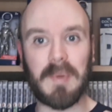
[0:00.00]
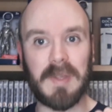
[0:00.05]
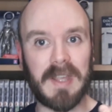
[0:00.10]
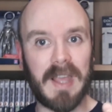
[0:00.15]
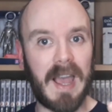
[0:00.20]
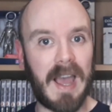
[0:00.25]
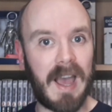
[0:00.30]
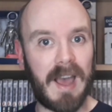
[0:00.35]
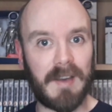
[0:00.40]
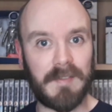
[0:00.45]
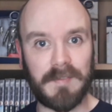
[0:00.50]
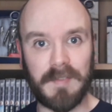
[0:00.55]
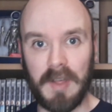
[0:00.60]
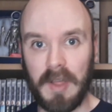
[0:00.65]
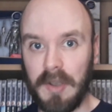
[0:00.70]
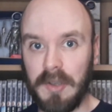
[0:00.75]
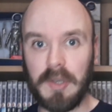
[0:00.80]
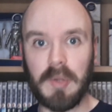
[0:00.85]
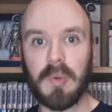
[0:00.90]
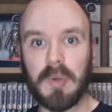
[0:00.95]
have
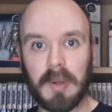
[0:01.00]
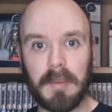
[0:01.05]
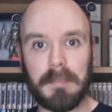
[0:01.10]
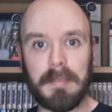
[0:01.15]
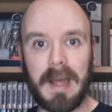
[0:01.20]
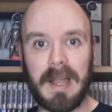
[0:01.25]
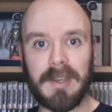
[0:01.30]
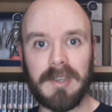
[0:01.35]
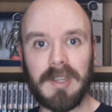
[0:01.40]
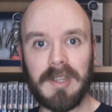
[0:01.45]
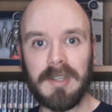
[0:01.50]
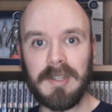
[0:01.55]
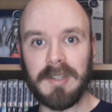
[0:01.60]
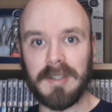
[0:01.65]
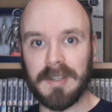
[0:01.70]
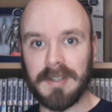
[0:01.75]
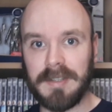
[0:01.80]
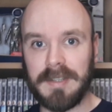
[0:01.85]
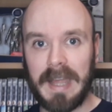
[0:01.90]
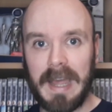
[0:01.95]
a new companion,
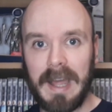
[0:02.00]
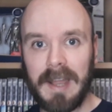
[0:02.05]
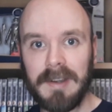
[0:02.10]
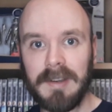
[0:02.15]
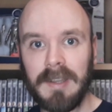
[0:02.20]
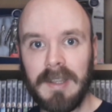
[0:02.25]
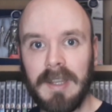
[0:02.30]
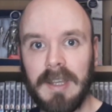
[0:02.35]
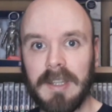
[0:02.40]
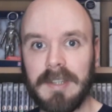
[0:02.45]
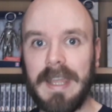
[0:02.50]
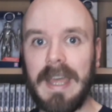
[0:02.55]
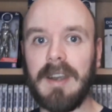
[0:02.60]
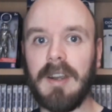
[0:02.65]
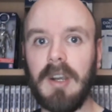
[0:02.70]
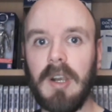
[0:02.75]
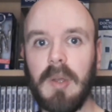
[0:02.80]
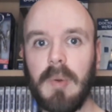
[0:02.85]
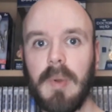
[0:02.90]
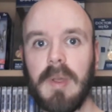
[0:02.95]
Dan
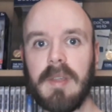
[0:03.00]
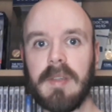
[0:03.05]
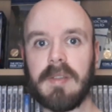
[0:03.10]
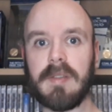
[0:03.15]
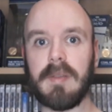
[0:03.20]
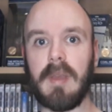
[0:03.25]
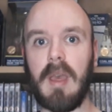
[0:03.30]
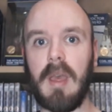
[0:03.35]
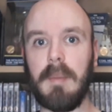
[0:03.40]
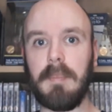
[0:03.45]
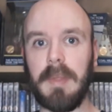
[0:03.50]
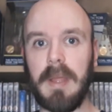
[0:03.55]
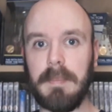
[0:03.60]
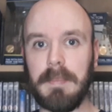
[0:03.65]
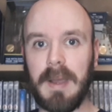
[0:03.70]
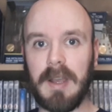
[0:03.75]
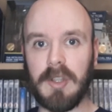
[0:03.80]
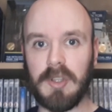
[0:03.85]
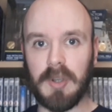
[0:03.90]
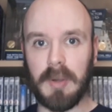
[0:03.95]
Lewis, played
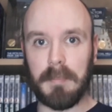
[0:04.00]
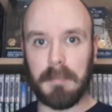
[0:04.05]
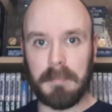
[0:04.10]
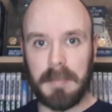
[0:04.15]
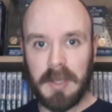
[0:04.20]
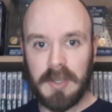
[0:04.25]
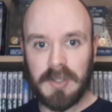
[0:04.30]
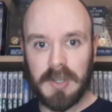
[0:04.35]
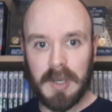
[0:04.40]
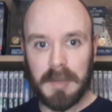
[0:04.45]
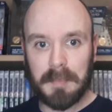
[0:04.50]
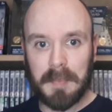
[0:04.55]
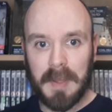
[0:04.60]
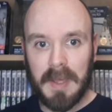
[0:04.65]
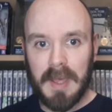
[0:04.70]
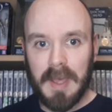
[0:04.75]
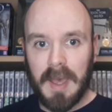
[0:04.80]
by John Bishop.